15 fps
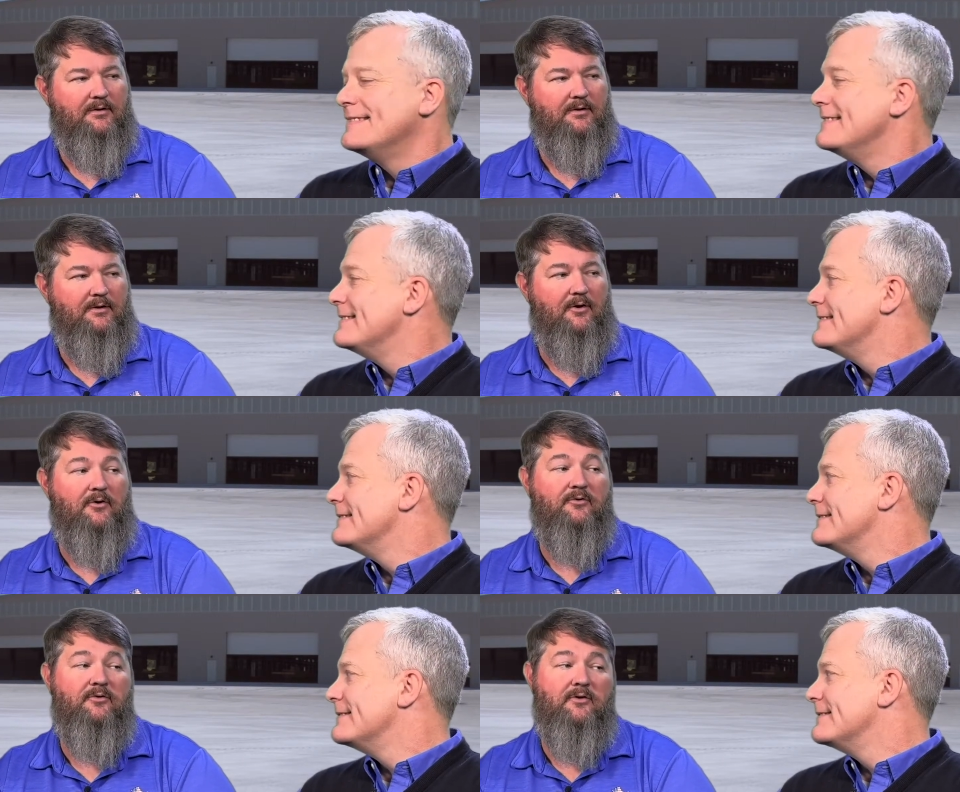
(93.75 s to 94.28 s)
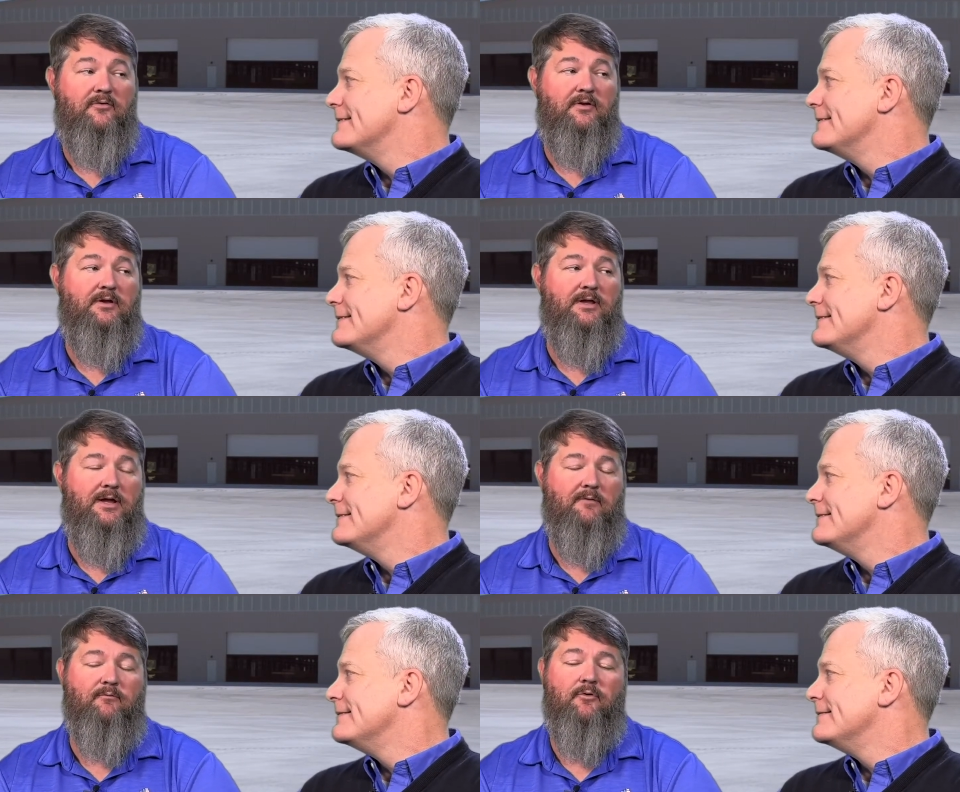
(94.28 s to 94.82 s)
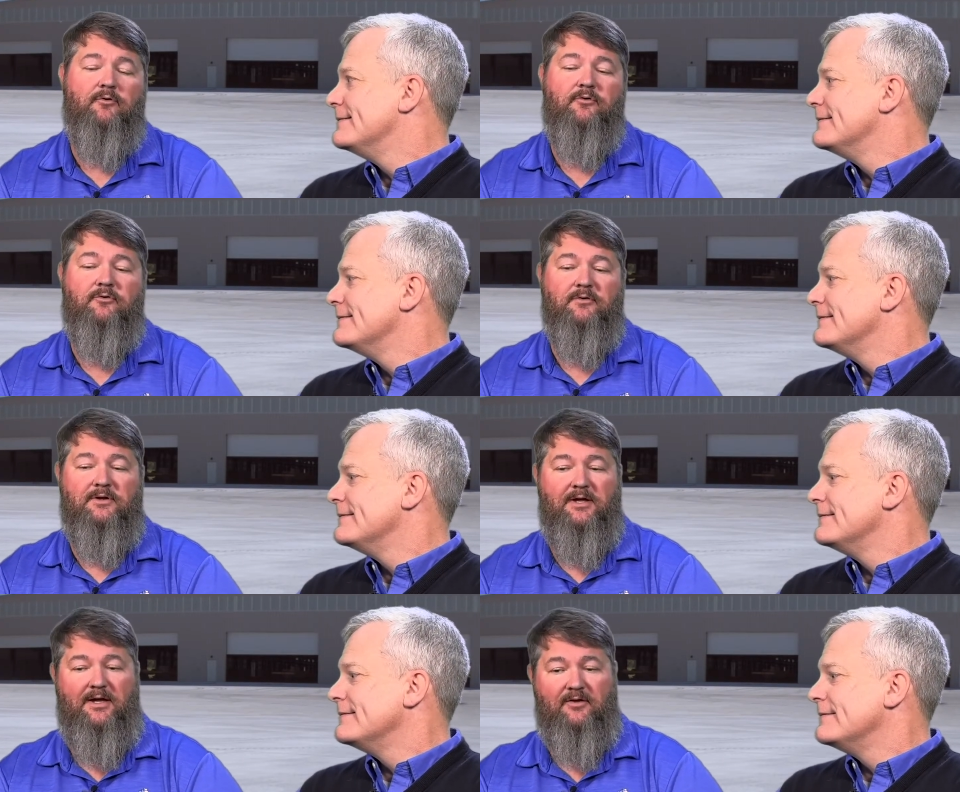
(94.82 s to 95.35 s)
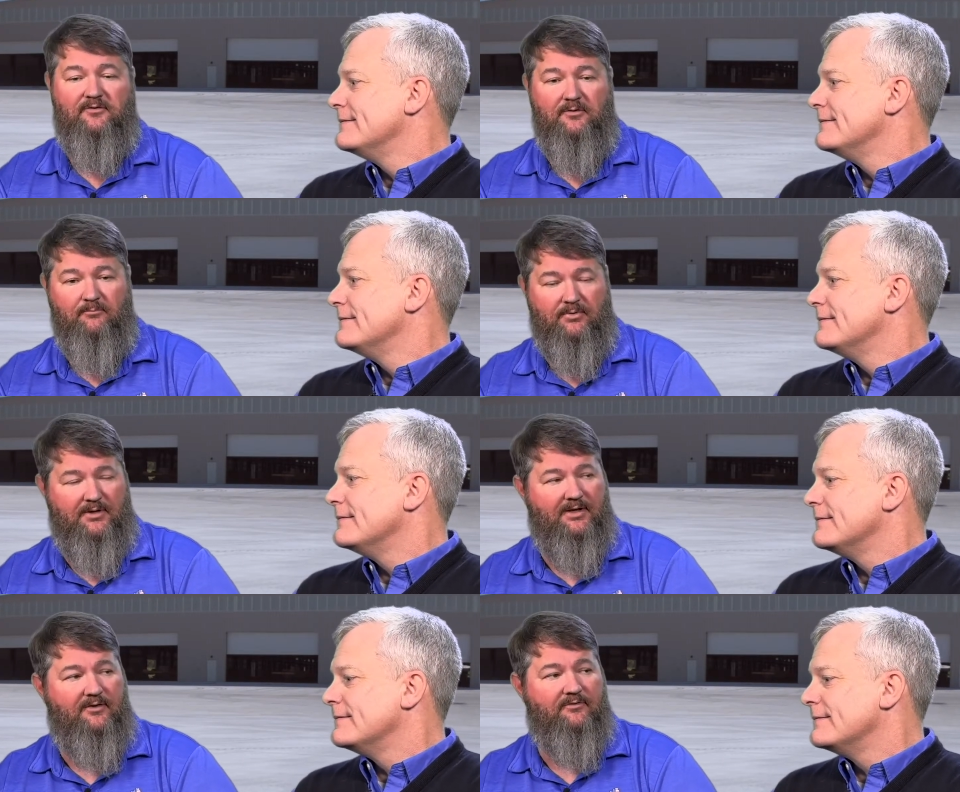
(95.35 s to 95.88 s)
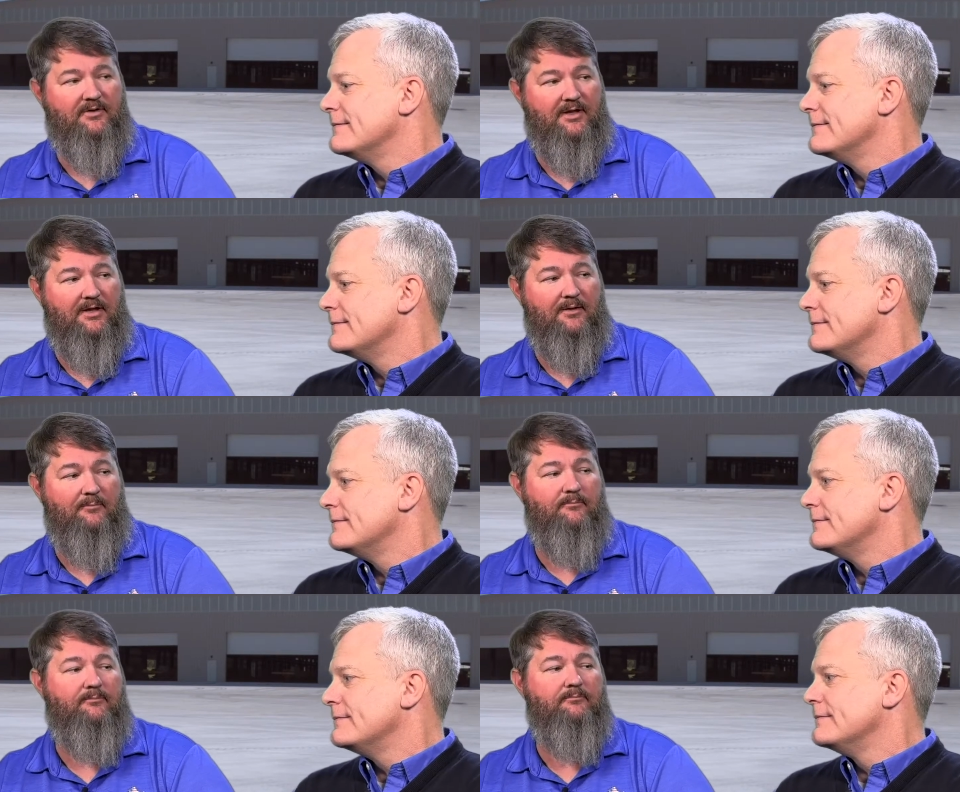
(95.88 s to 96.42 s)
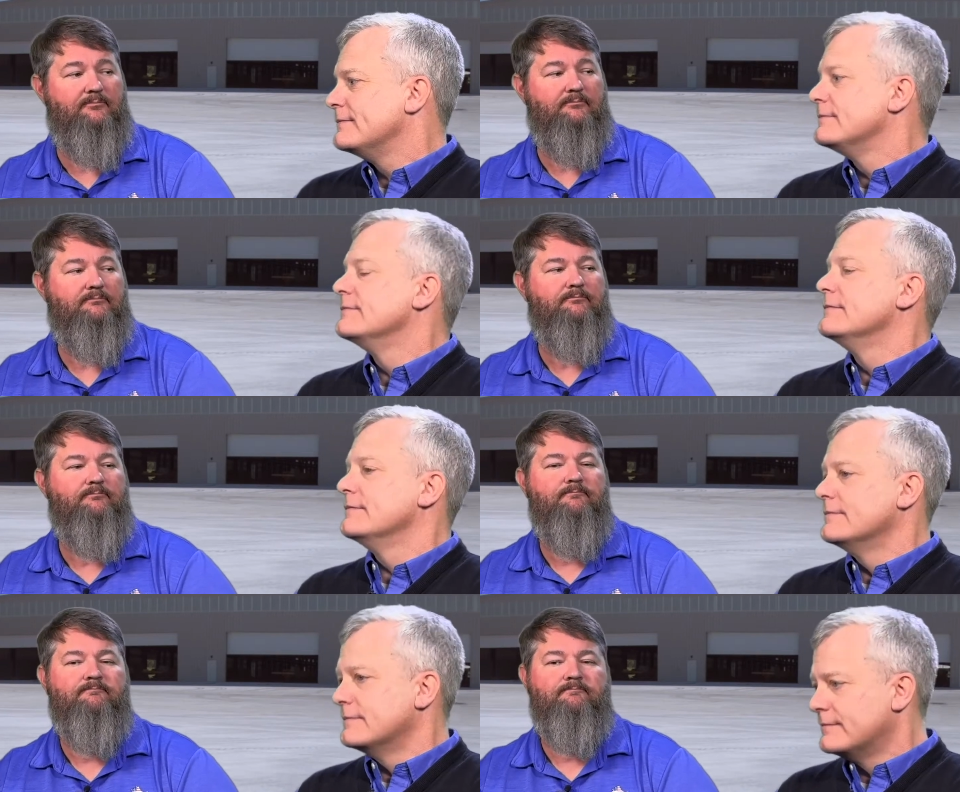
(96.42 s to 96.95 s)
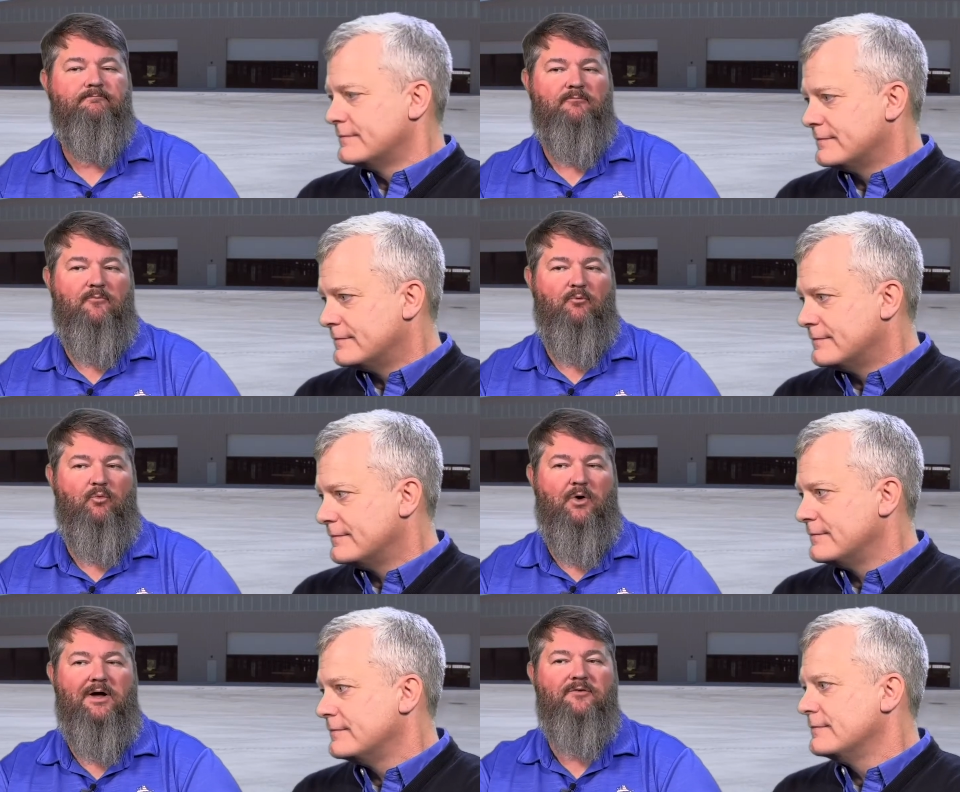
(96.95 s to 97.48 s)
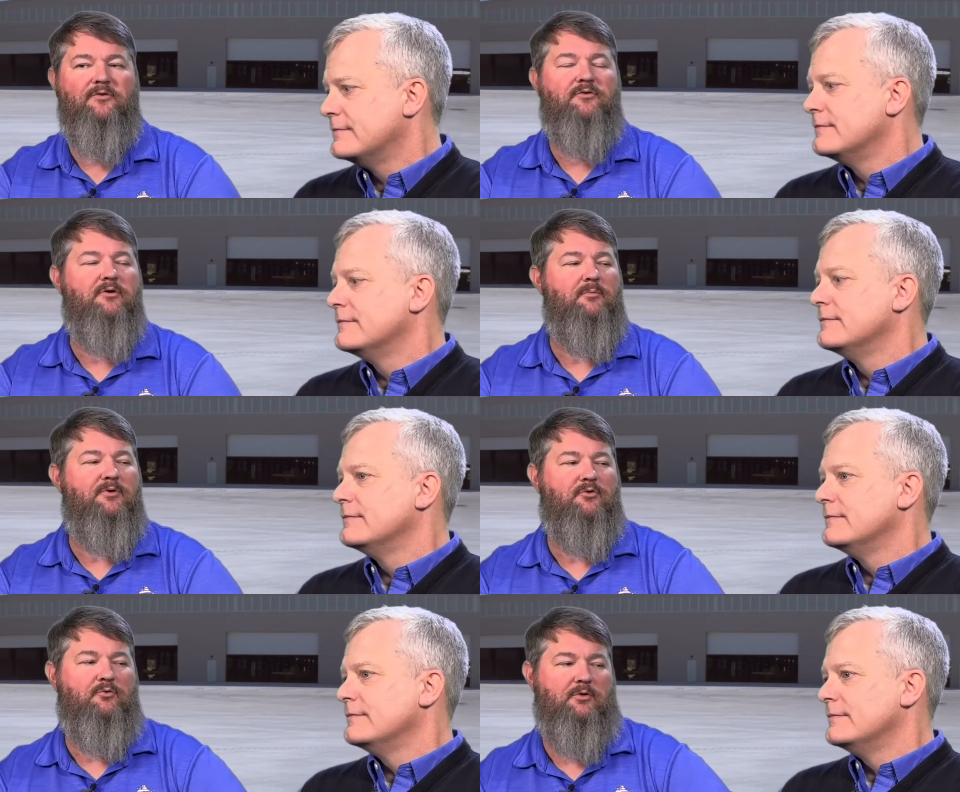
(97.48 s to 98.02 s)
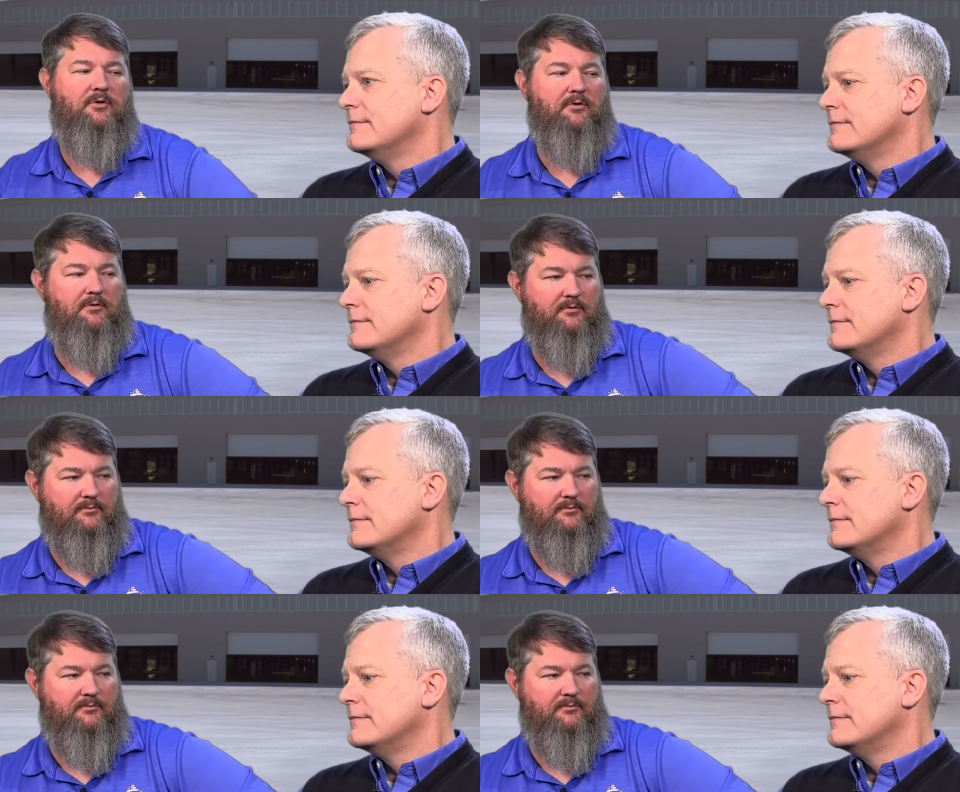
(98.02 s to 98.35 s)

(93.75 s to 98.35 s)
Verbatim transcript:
Speaker 1: an RCC dam versus a cast-in-place dam, why is it so much quicker?